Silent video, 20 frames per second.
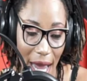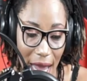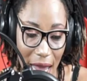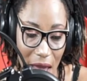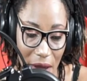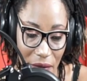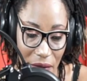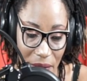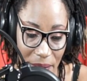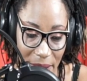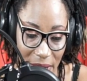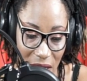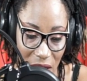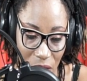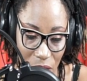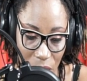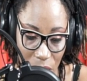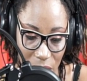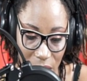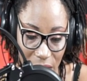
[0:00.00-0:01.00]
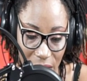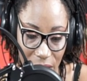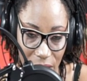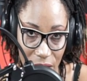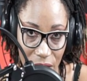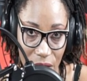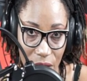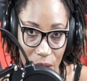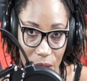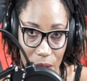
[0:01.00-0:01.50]
Hi everybody, Rose here.
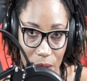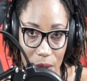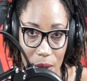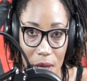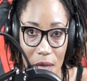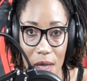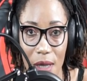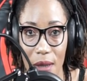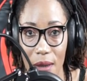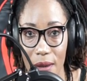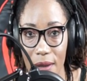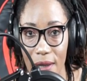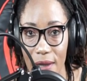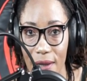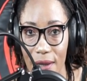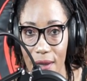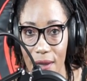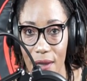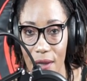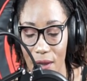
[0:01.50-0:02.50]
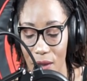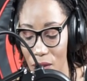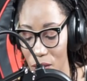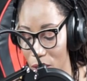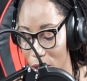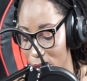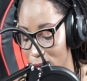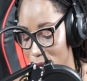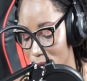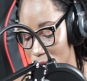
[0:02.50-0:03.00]
So this is
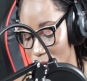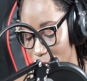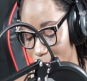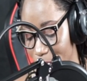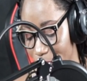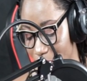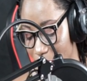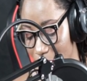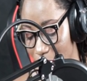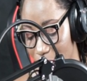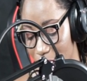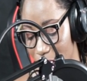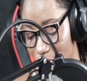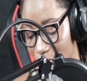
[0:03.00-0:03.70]
today's topic,